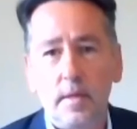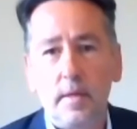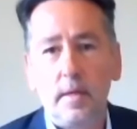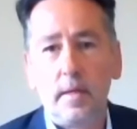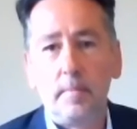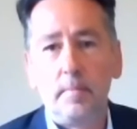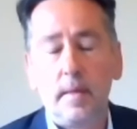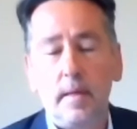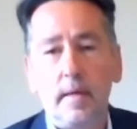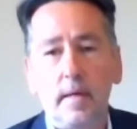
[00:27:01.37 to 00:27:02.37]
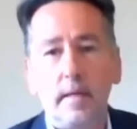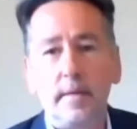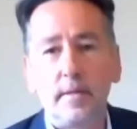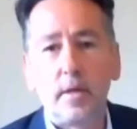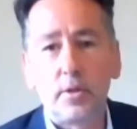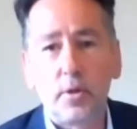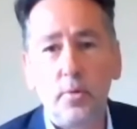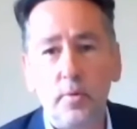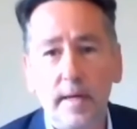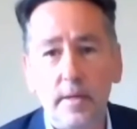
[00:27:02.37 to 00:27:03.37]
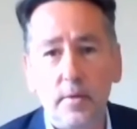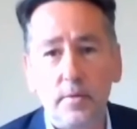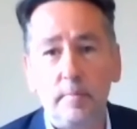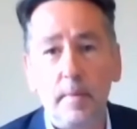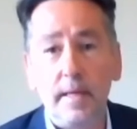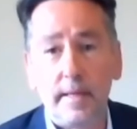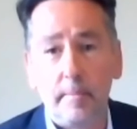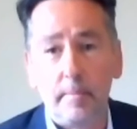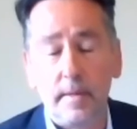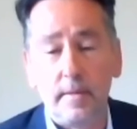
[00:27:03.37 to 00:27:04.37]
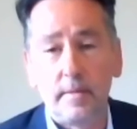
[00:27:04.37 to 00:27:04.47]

And I think those core values of many companies